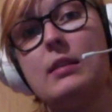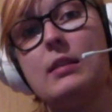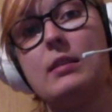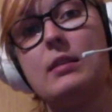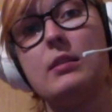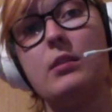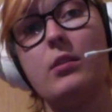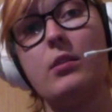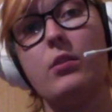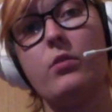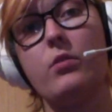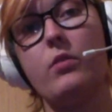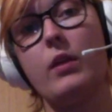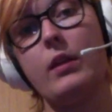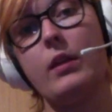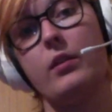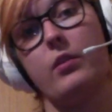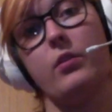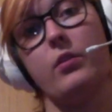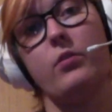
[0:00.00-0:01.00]
so
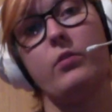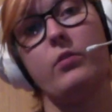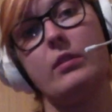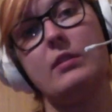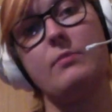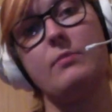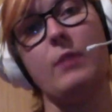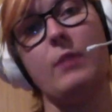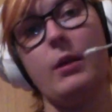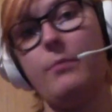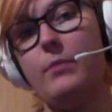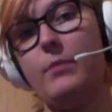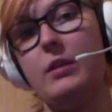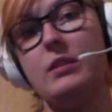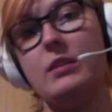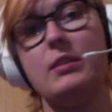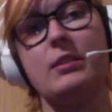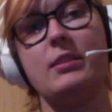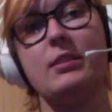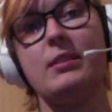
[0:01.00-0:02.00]
I don't know, this might be
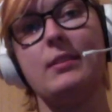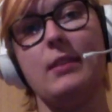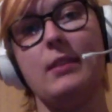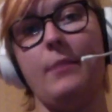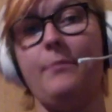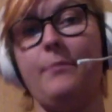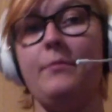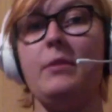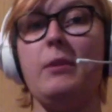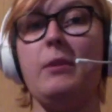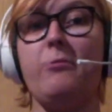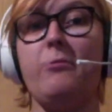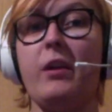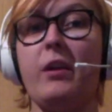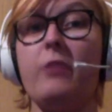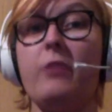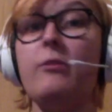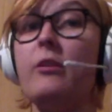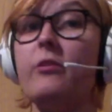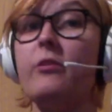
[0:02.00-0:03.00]
just some
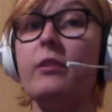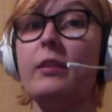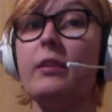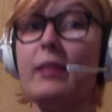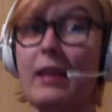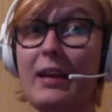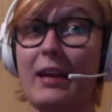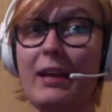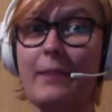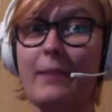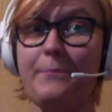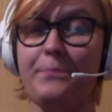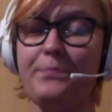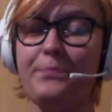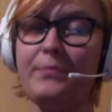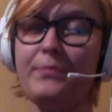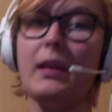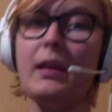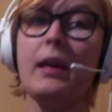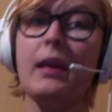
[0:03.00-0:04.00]
irregular thing.
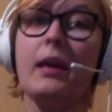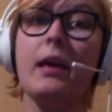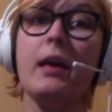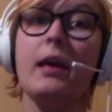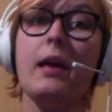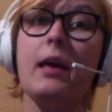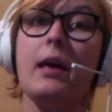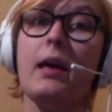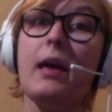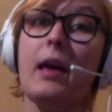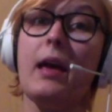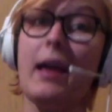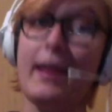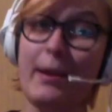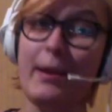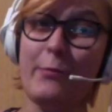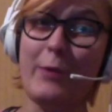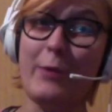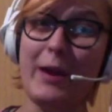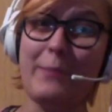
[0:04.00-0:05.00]

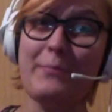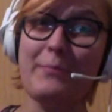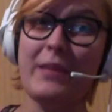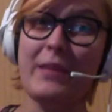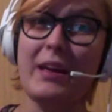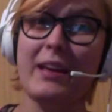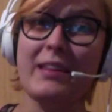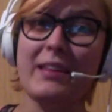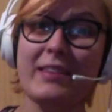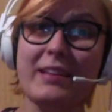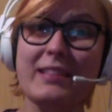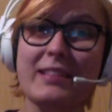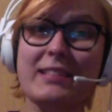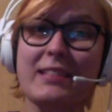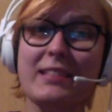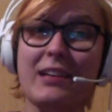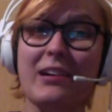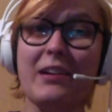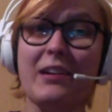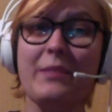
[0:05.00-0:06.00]
Anyway, this
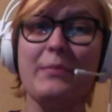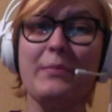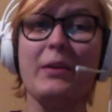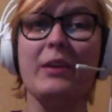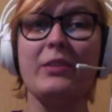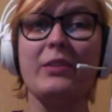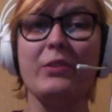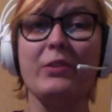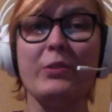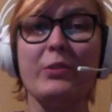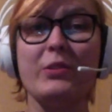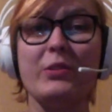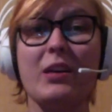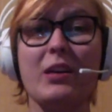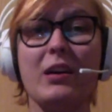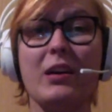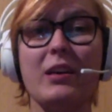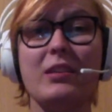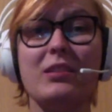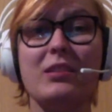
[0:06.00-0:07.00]
time I thought
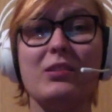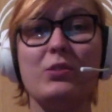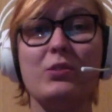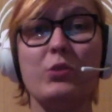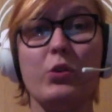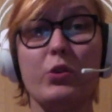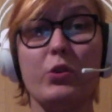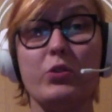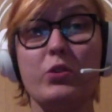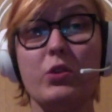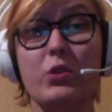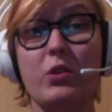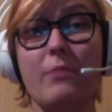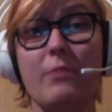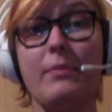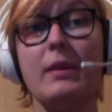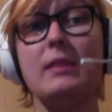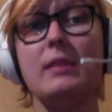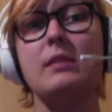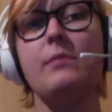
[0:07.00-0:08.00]
I'd talk to you
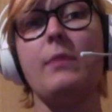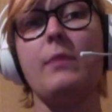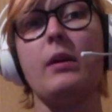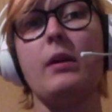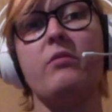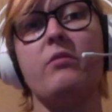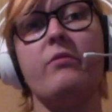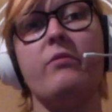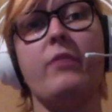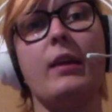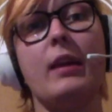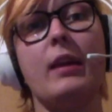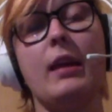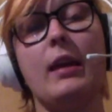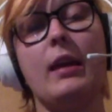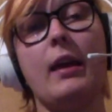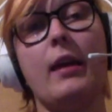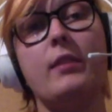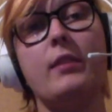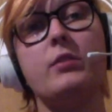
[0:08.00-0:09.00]
a bit about
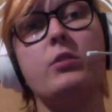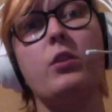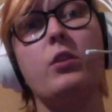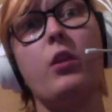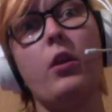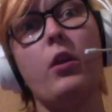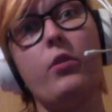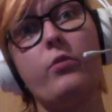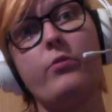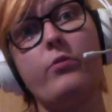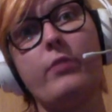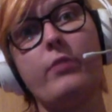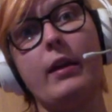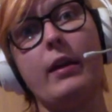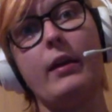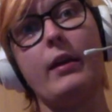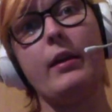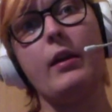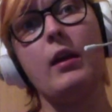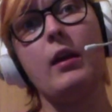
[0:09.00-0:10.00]
Viking Age clothing,